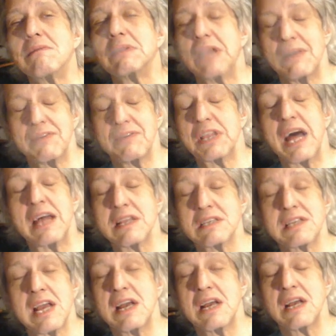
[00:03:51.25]
La verdad
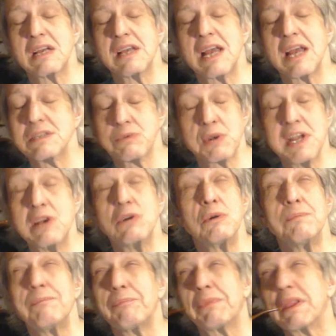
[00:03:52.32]
es que es
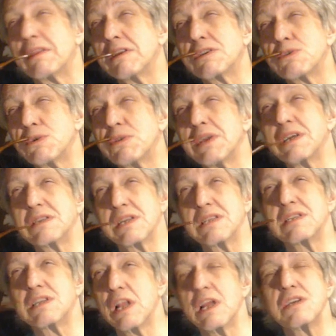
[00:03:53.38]
rico. The truth is,
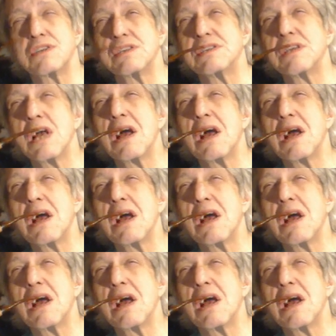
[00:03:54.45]
it's delicious.